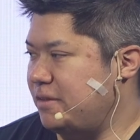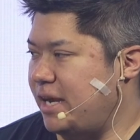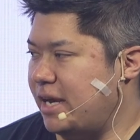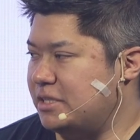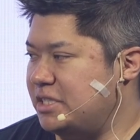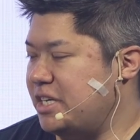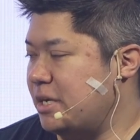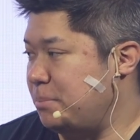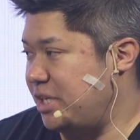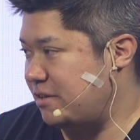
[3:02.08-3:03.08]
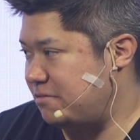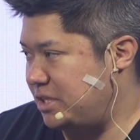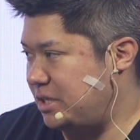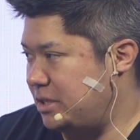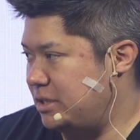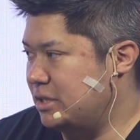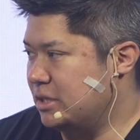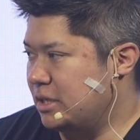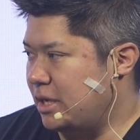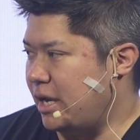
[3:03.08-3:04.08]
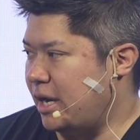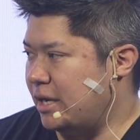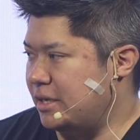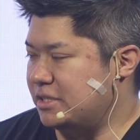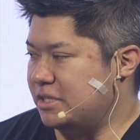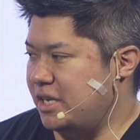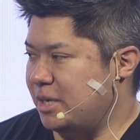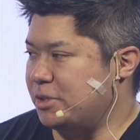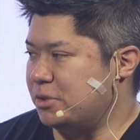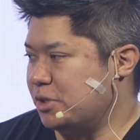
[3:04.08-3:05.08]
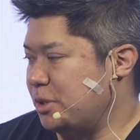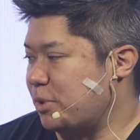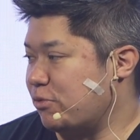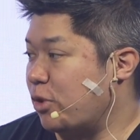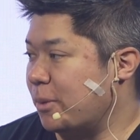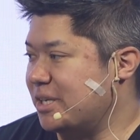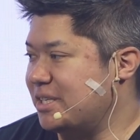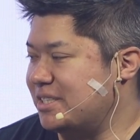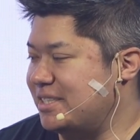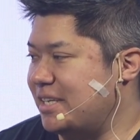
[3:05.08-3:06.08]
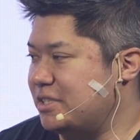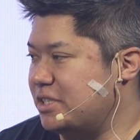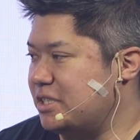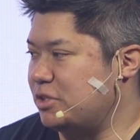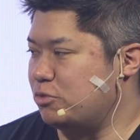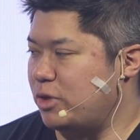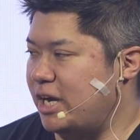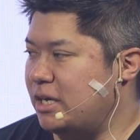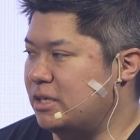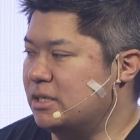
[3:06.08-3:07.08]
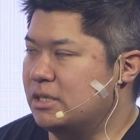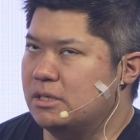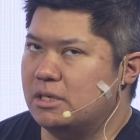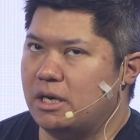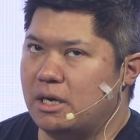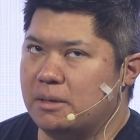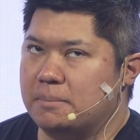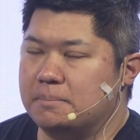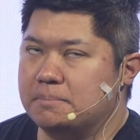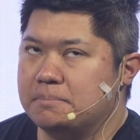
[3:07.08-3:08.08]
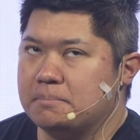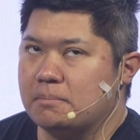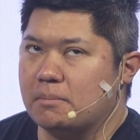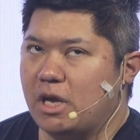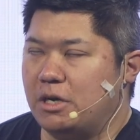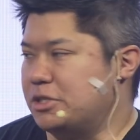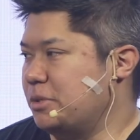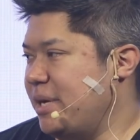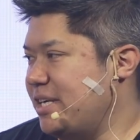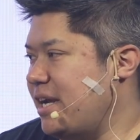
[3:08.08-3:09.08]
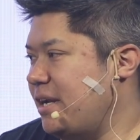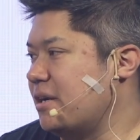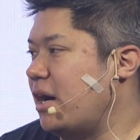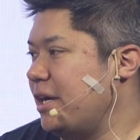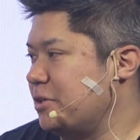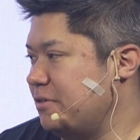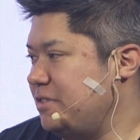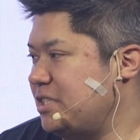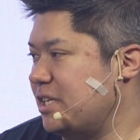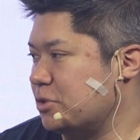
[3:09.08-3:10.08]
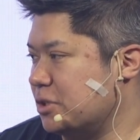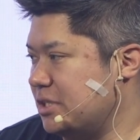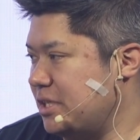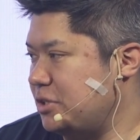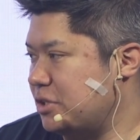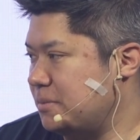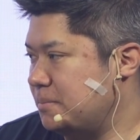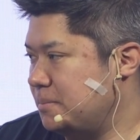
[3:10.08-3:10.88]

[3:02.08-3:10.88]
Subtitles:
and DM BFT, and it's enabling really performant consensus while also maintaining a high degree of decentralization.